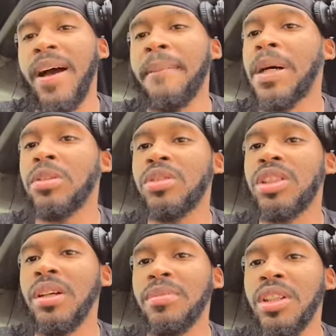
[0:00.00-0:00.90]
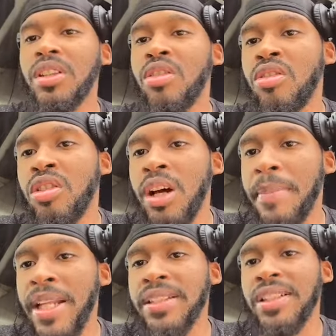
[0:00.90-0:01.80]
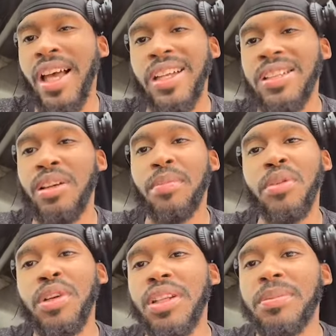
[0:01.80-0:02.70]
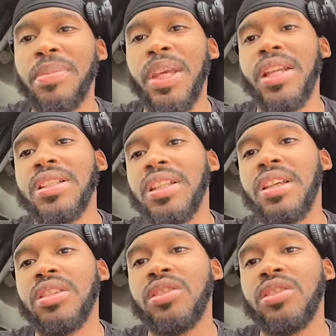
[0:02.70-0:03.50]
post something, or I'm about to start this community page thing.